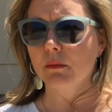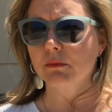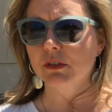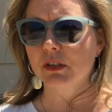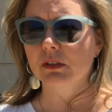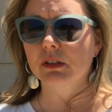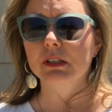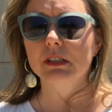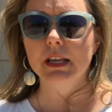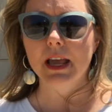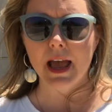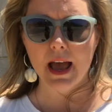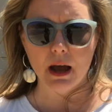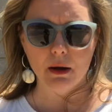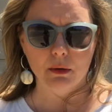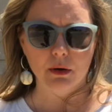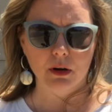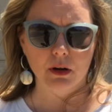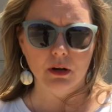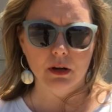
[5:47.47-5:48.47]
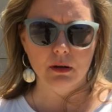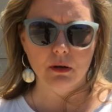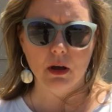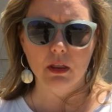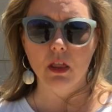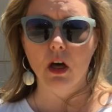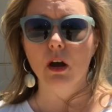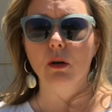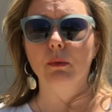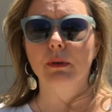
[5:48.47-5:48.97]
to the tower,
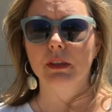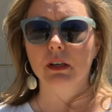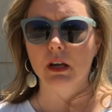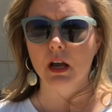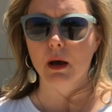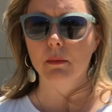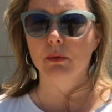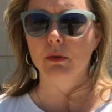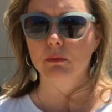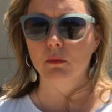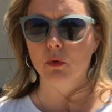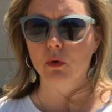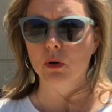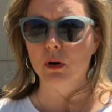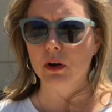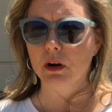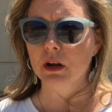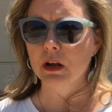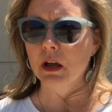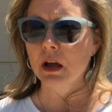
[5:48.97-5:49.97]
along with a couple more,